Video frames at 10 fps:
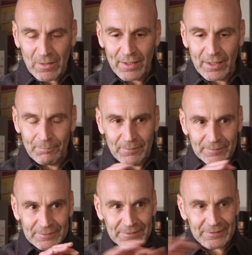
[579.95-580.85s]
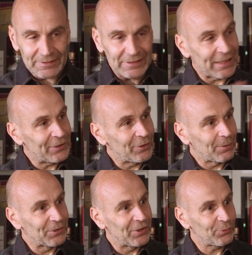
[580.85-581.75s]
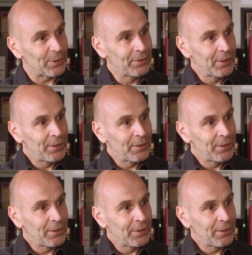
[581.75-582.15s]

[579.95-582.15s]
I don't word this one.